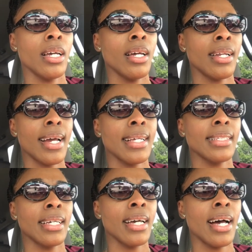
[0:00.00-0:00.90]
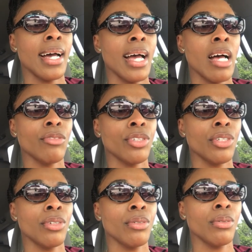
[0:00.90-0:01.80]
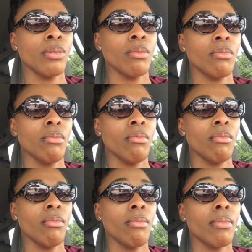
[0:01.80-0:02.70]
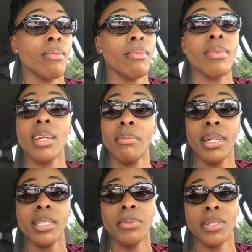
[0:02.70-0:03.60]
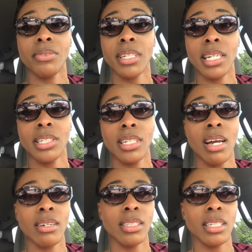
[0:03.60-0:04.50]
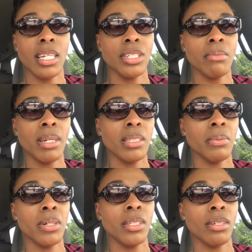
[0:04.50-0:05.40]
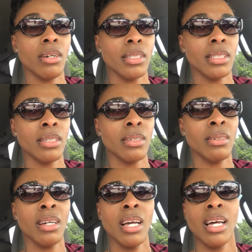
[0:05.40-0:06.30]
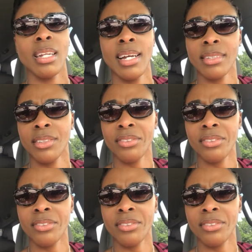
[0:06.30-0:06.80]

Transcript: And like I said, I have to get baseboards for the kitchen now, because the kitchen baseboards are still like the